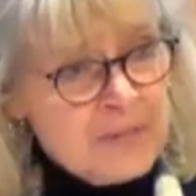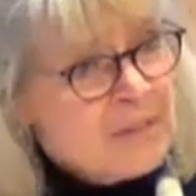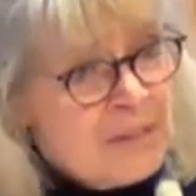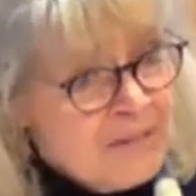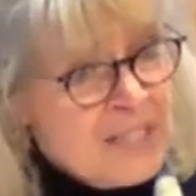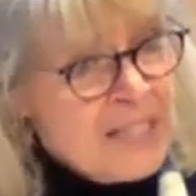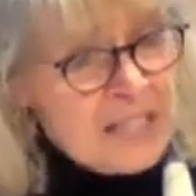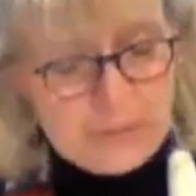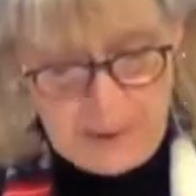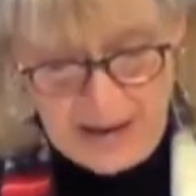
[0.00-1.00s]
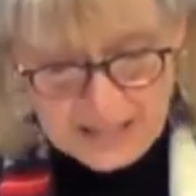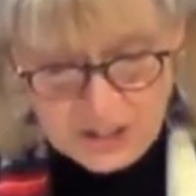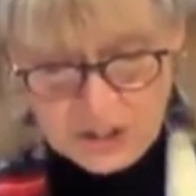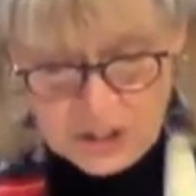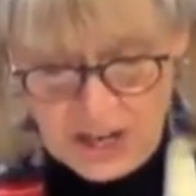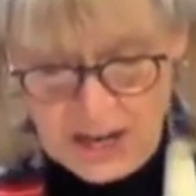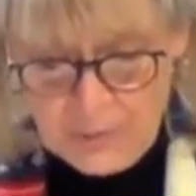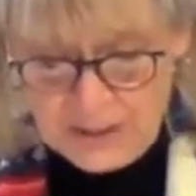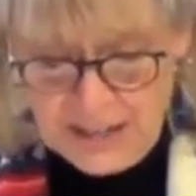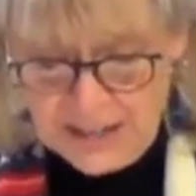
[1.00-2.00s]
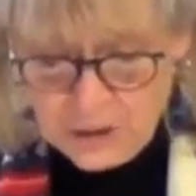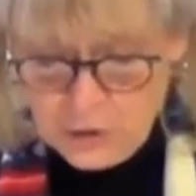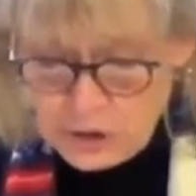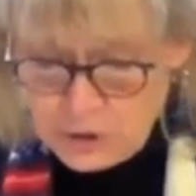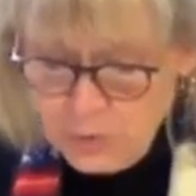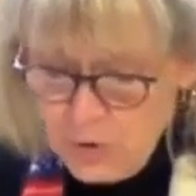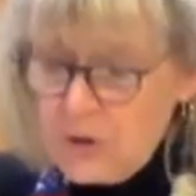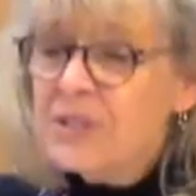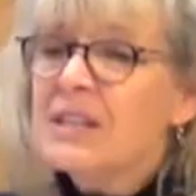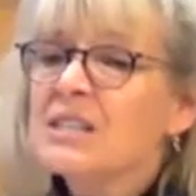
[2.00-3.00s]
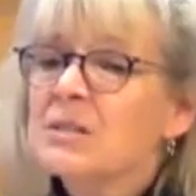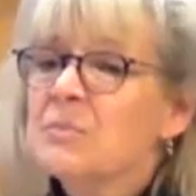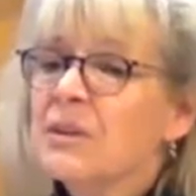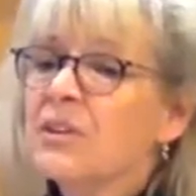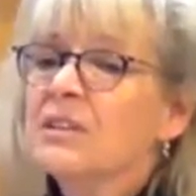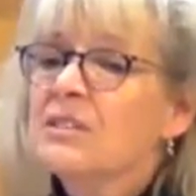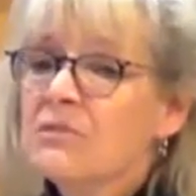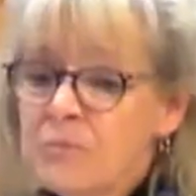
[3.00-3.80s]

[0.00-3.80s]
in today's passage, I would like to explore the experience of